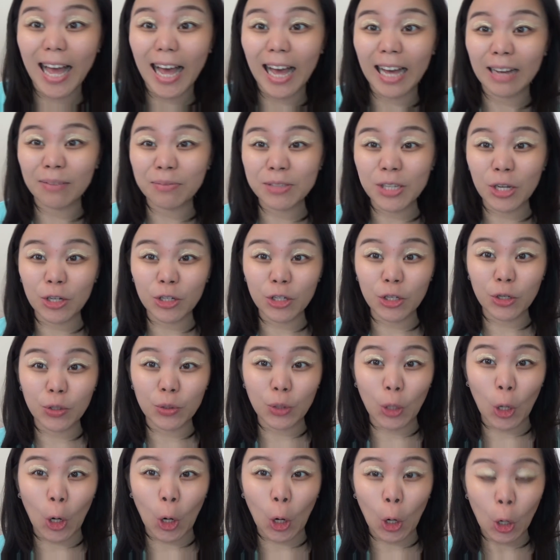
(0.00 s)
I'm so cute.
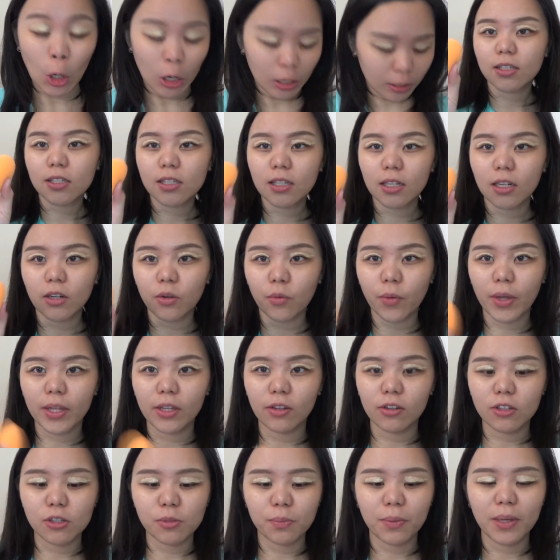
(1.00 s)
Just gonna wet
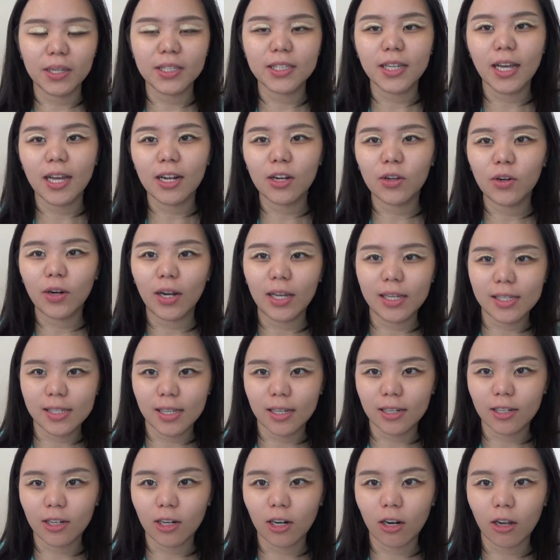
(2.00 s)
your sponge. I look like
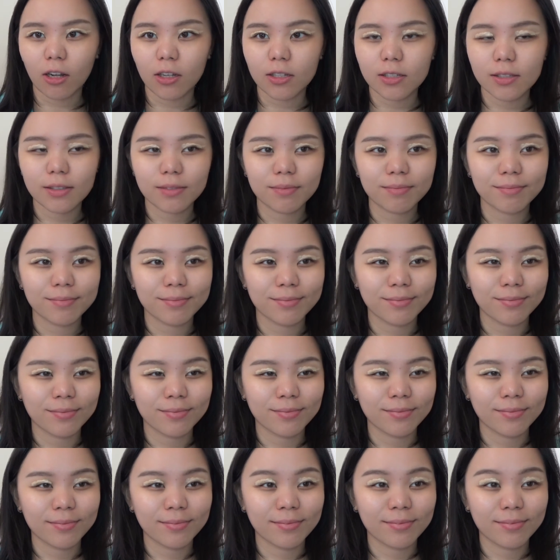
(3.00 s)
Santa Claus.
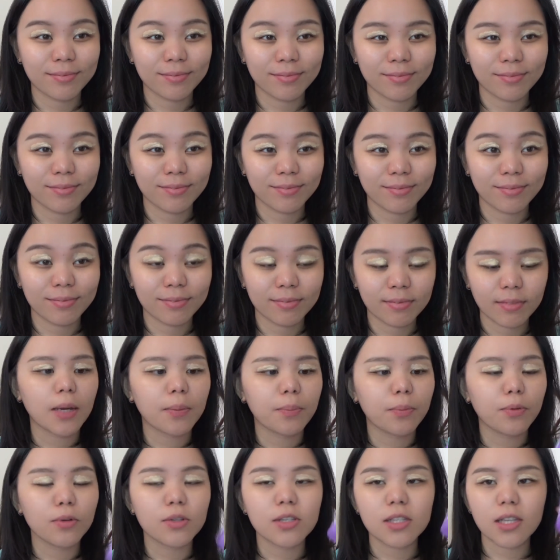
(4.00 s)
I
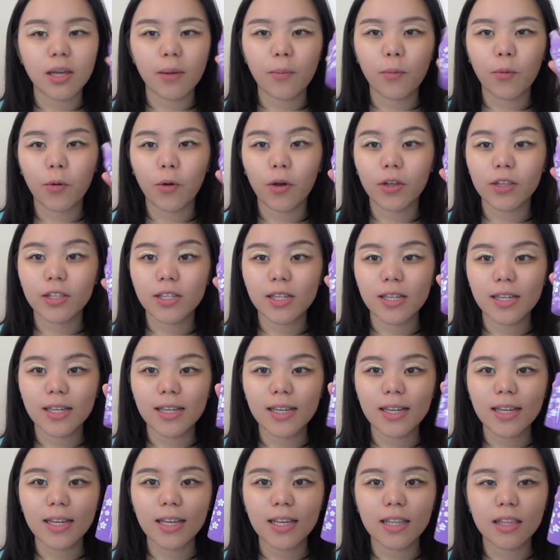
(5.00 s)
put some water
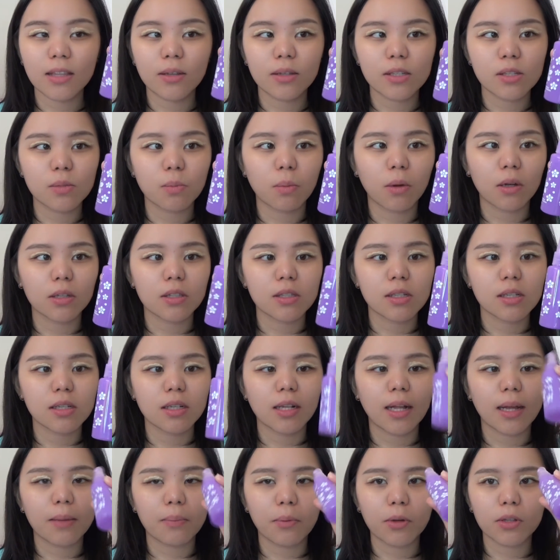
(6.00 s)
in this bottle.
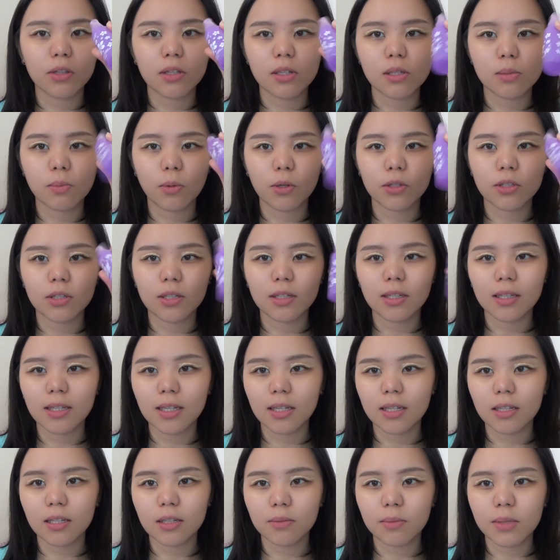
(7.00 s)
I bought this bottle
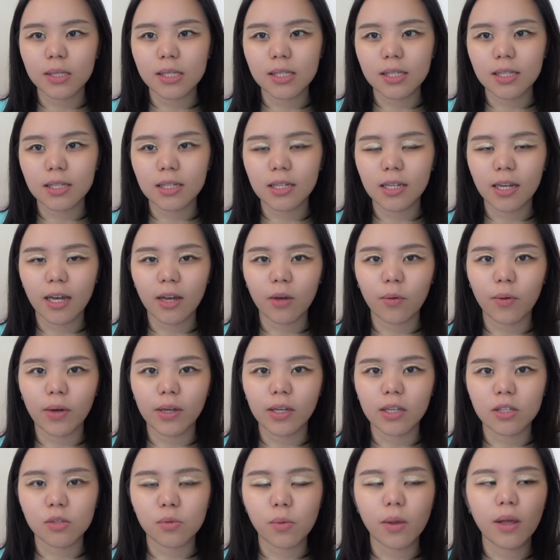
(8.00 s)
in mr.diy
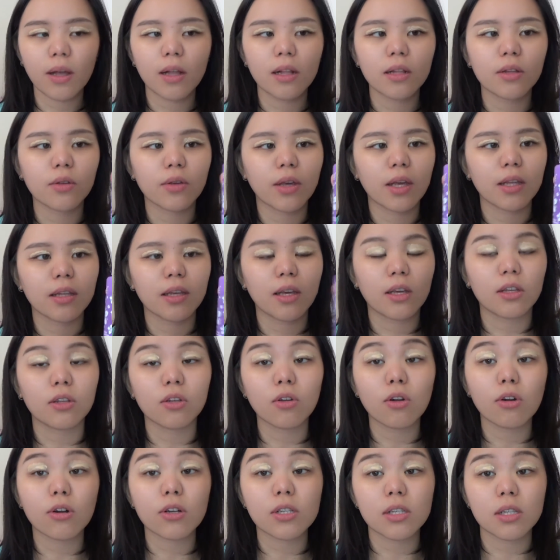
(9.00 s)
as well. You can get
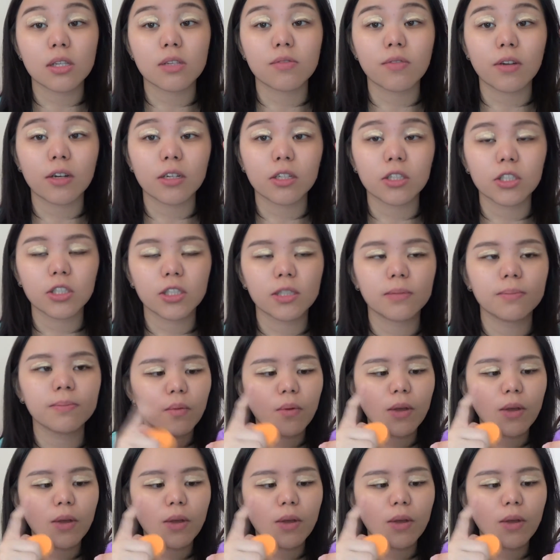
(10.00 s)
yours, it's very cheap.